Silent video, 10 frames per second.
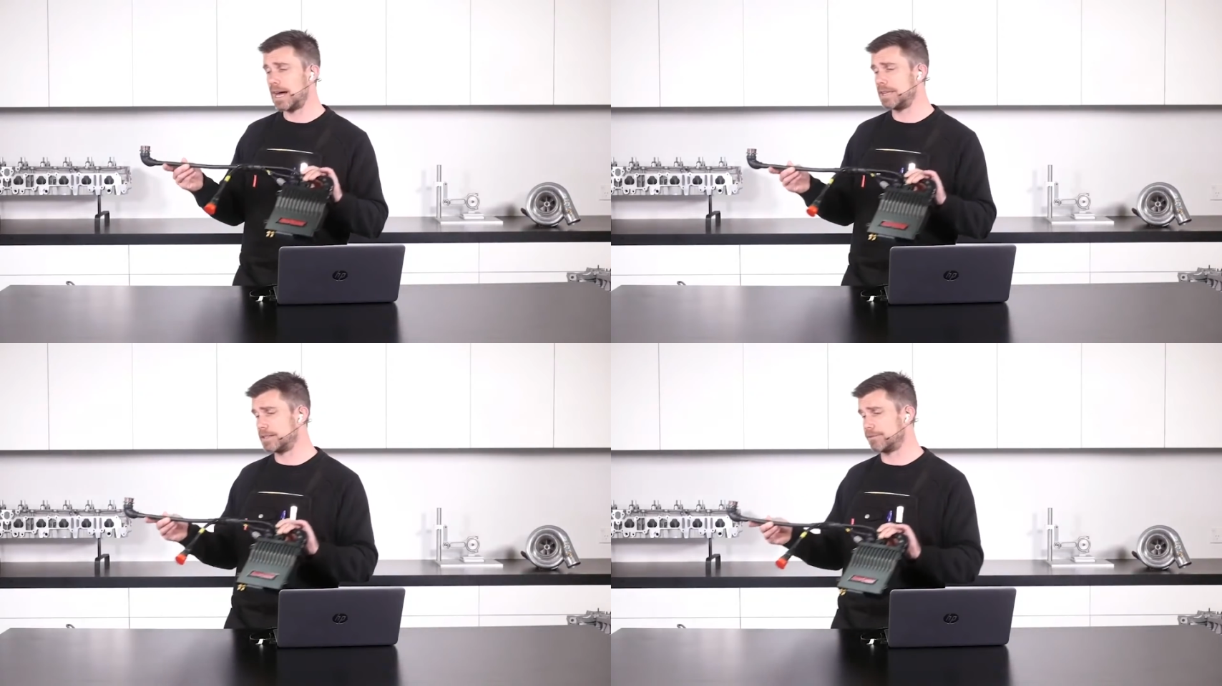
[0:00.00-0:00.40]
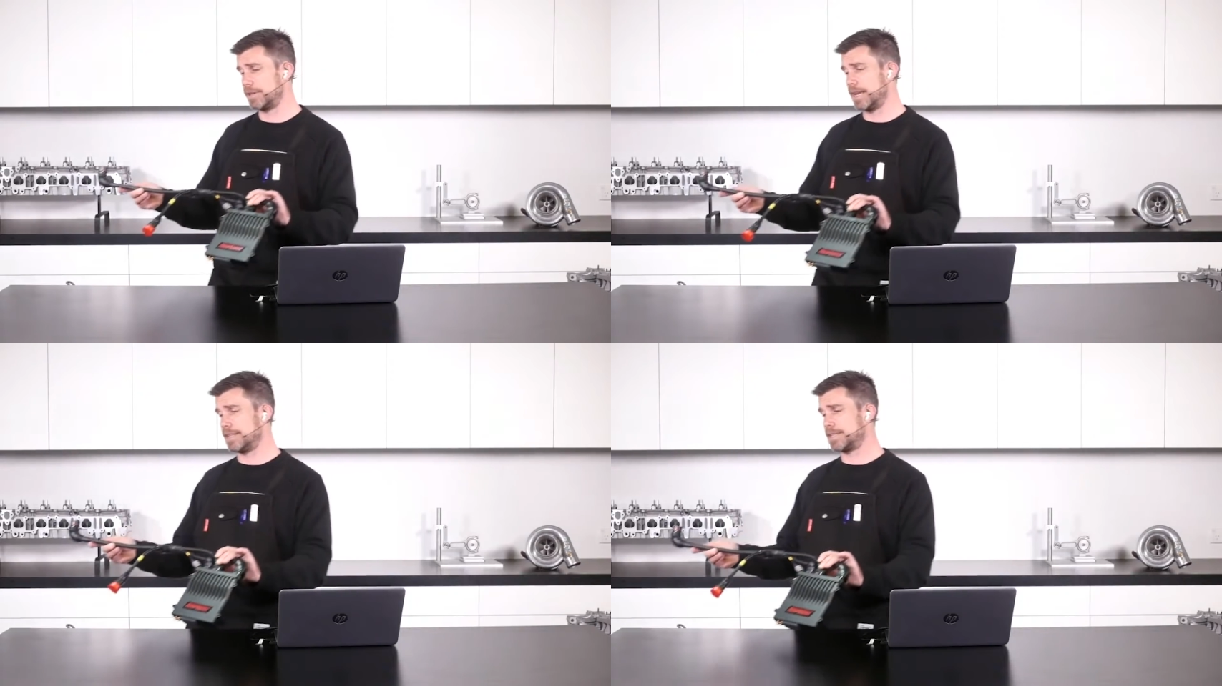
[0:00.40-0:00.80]

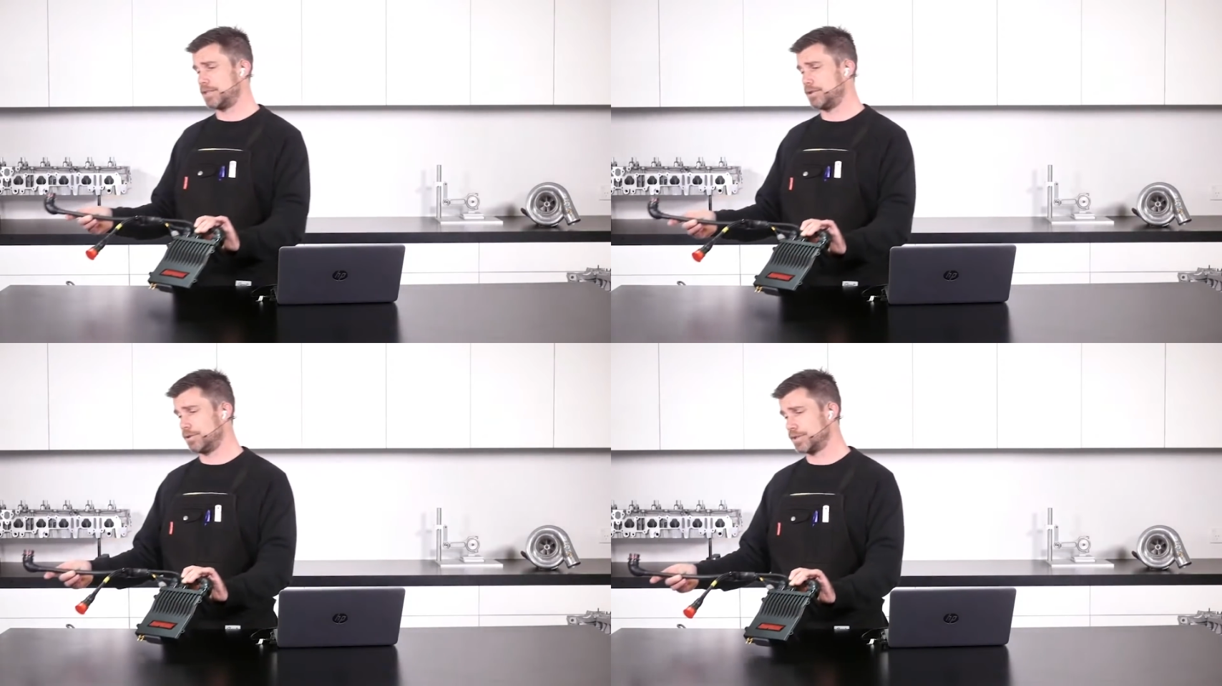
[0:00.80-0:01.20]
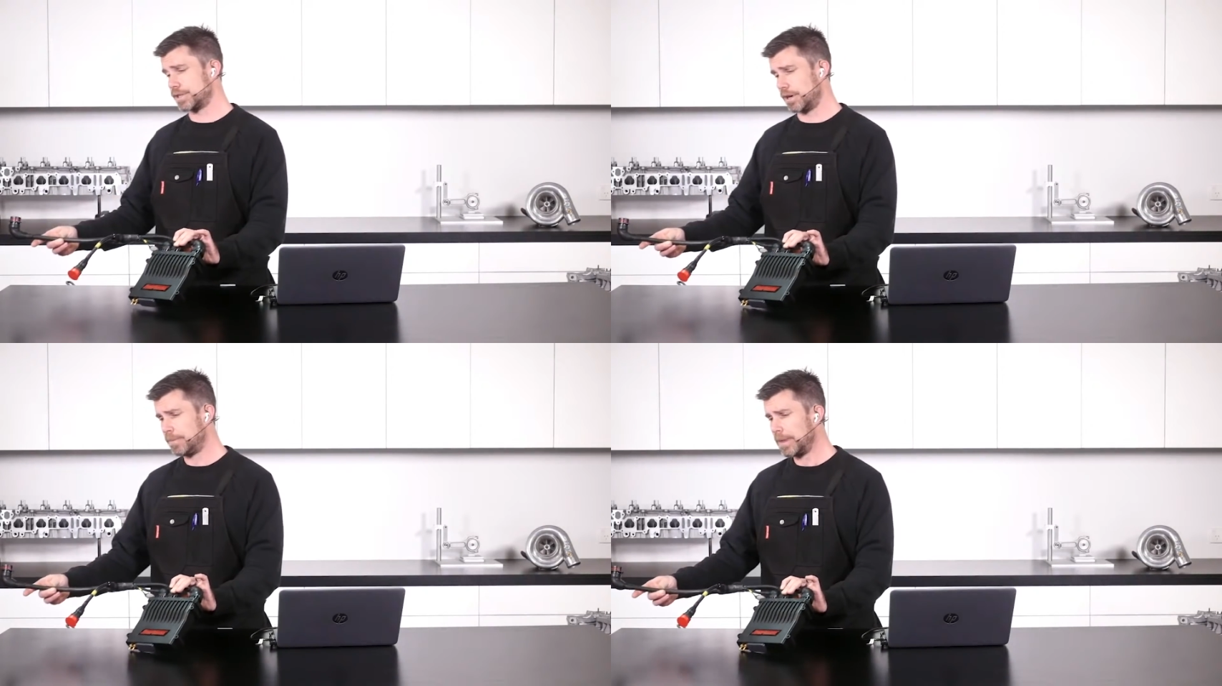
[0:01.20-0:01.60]
different ECUs.
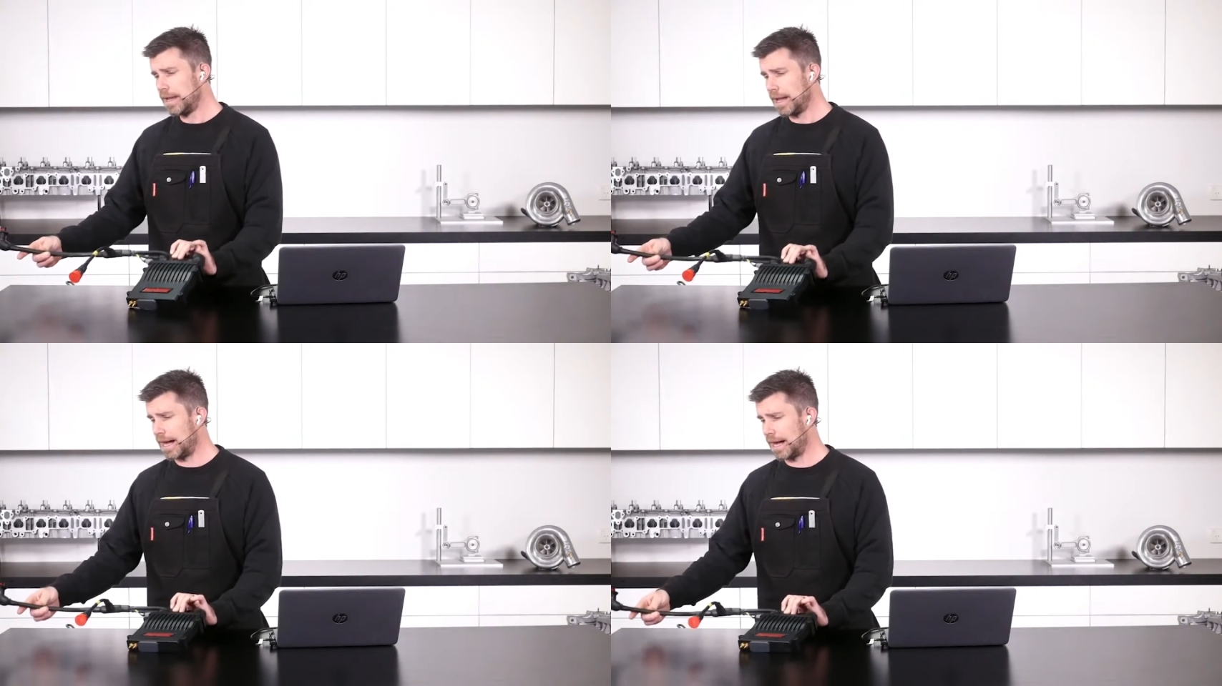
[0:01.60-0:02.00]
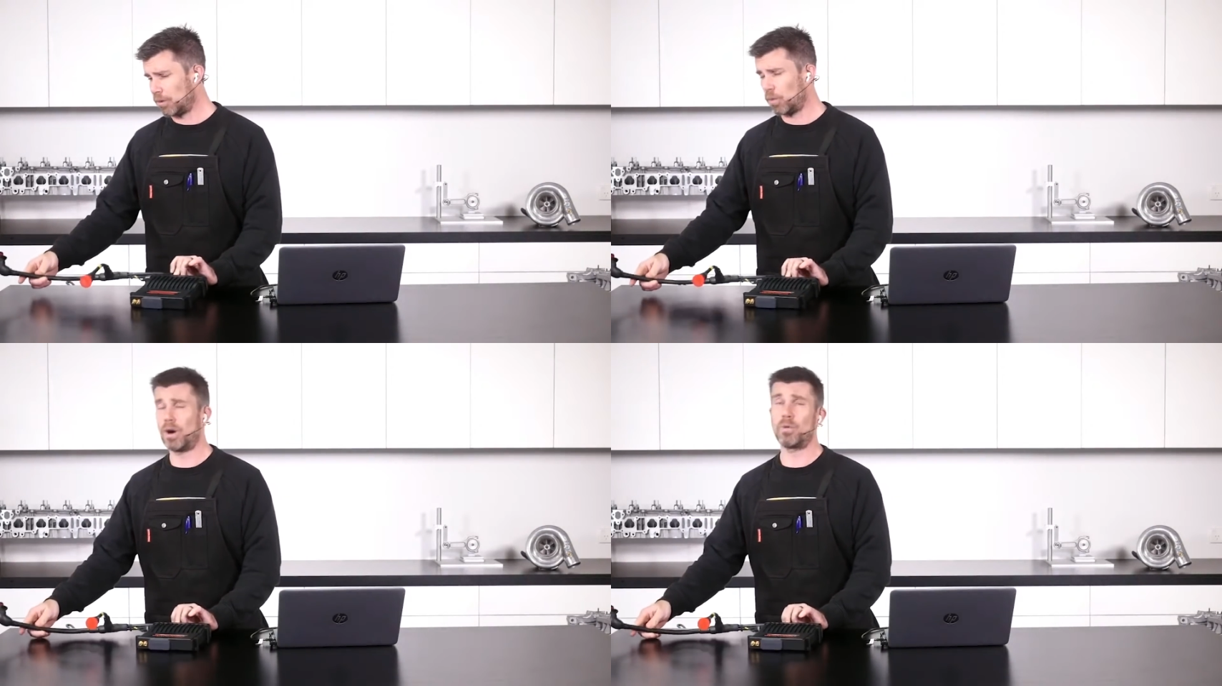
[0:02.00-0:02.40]
So
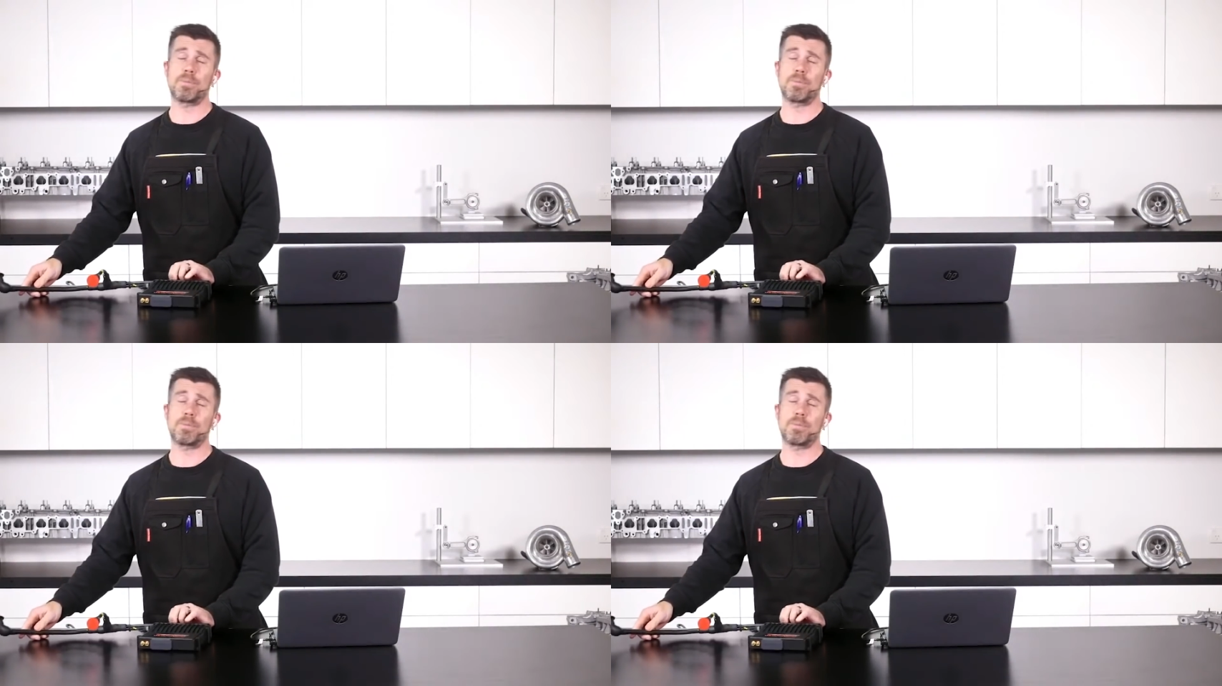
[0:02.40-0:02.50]
while